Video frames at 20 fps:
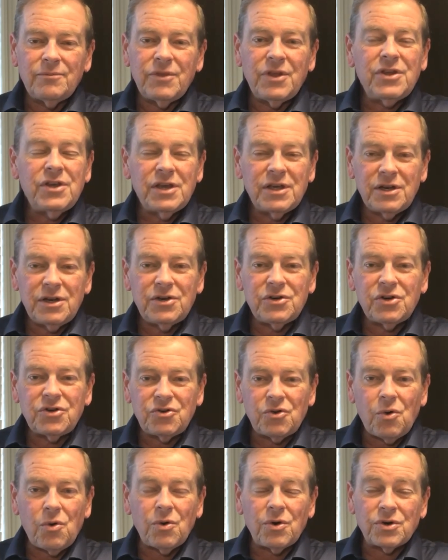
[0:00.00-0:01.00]
Then you get into
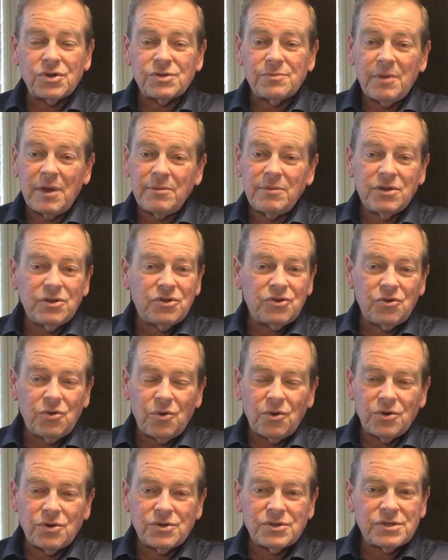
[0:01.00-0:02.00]
doors. Maybe the
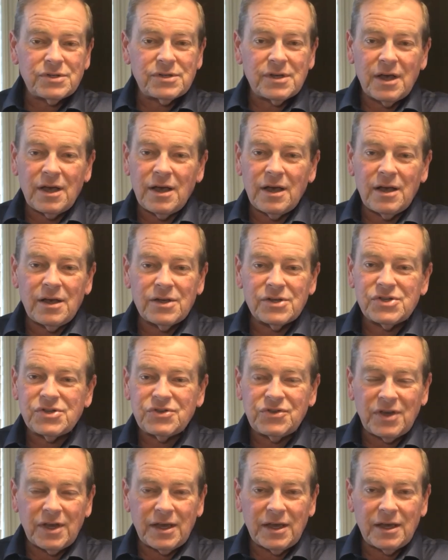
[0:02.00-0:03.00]
door's
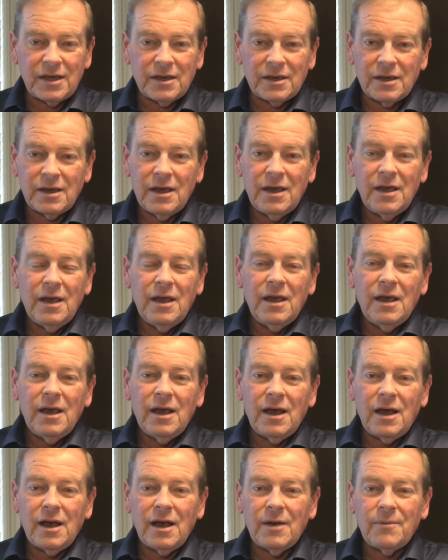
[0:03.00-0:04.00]
sticking.
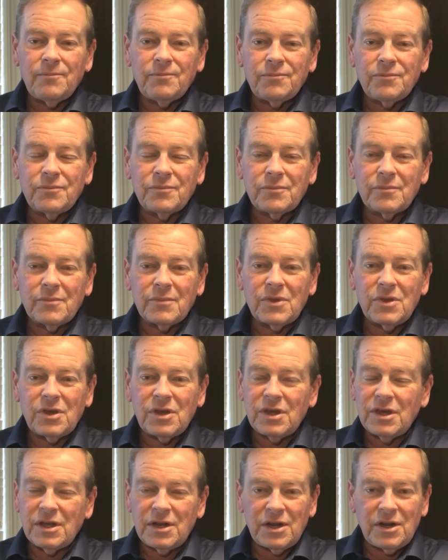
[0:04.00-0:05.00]
You
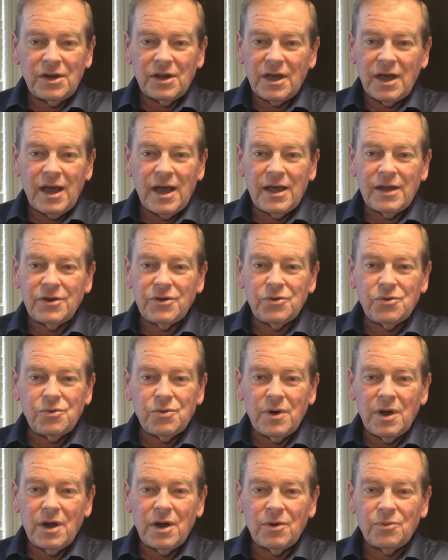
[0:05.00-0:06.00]
can get in a guy to
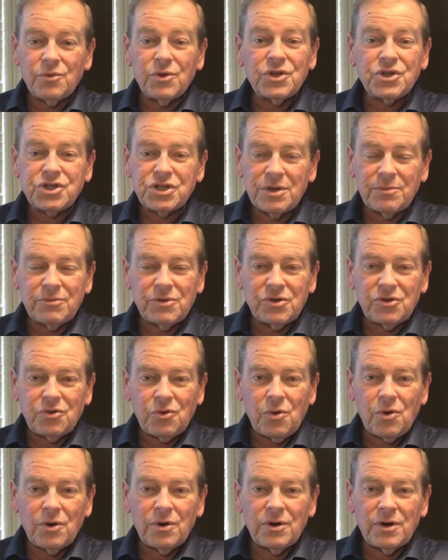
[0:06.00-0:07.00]
reshim the
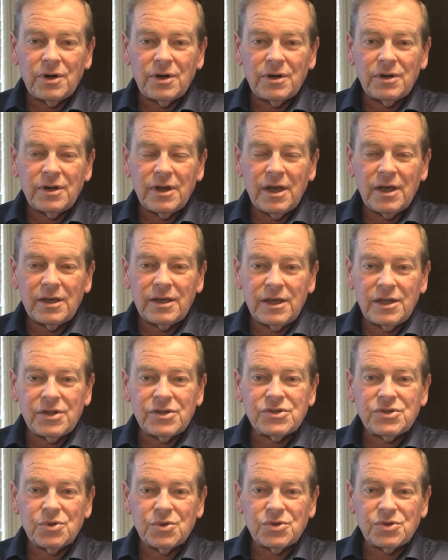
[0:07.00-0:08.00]
door and get
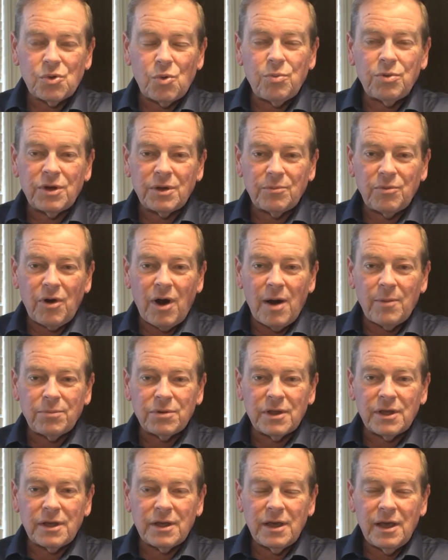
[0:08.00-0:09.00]
it so it's opening
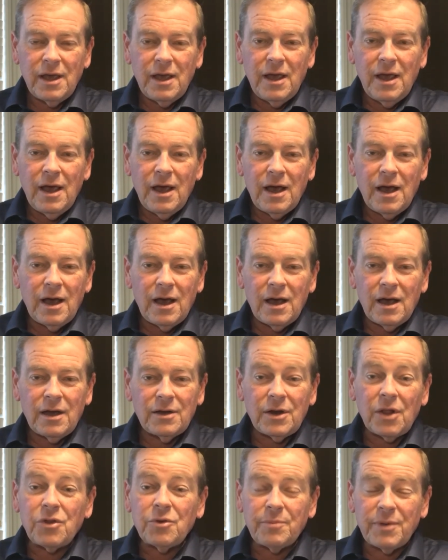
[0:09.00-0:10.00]
properly.
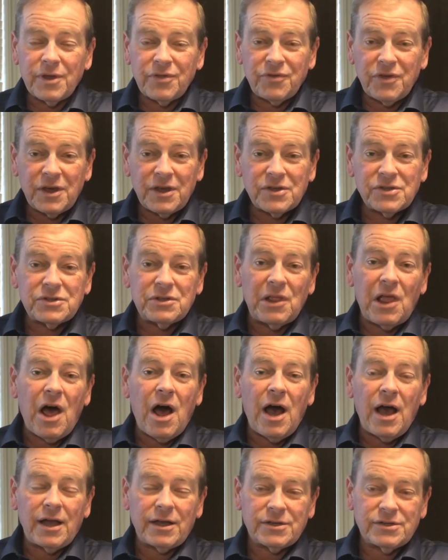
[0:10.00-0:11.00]
Another big thing is
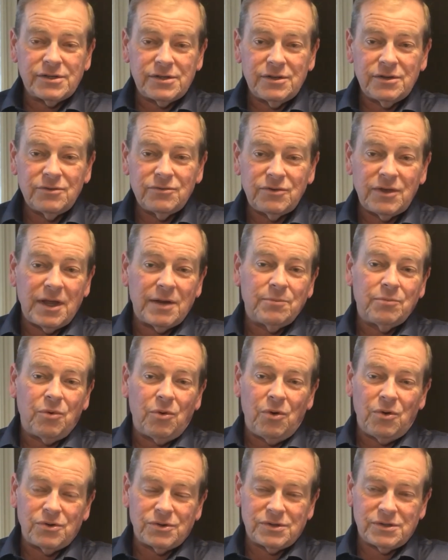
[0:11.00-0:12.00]
locks,
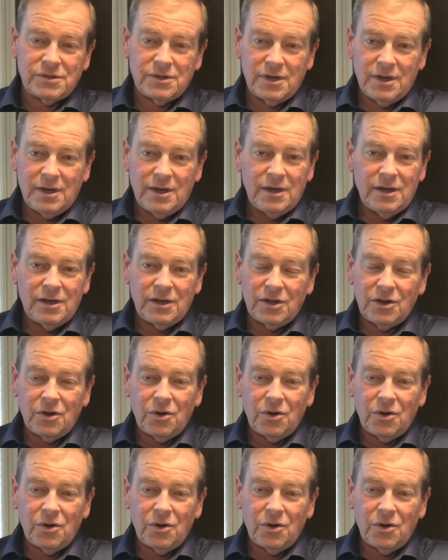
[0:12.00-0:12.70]
deadbolts. You